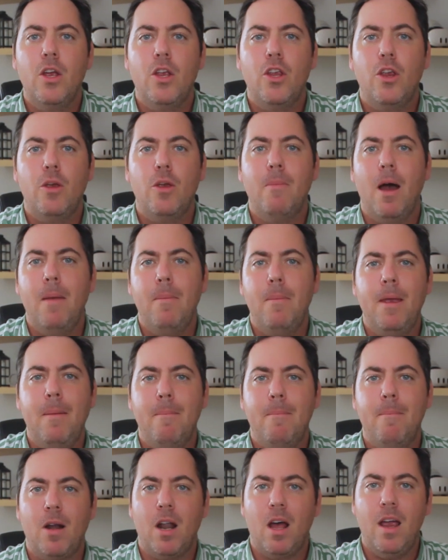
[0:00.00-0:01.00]
you might be
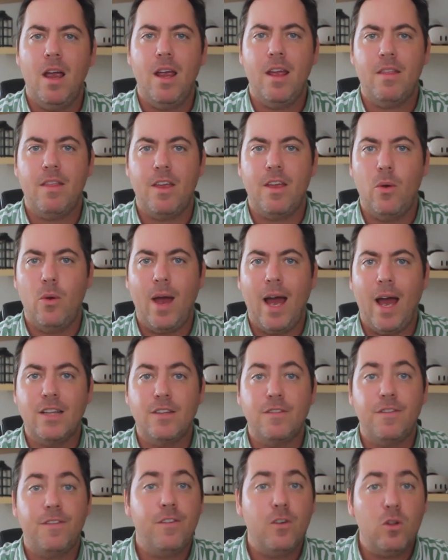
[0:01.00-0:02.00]
implying that you had
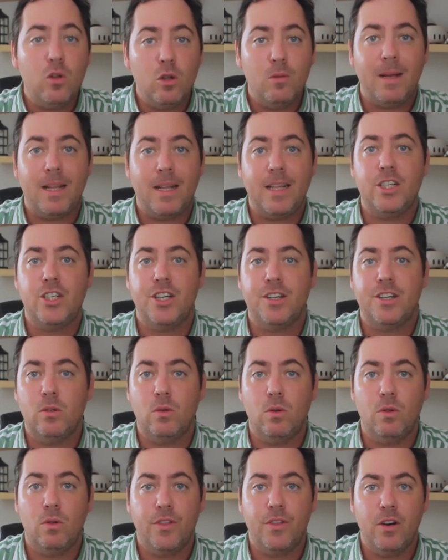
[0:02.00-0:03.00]
full
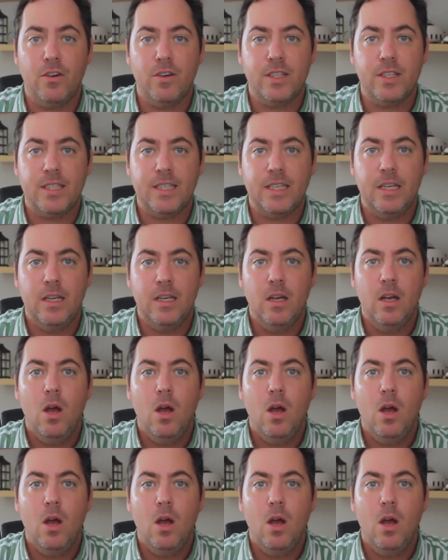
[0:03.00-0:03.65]
managerial authority,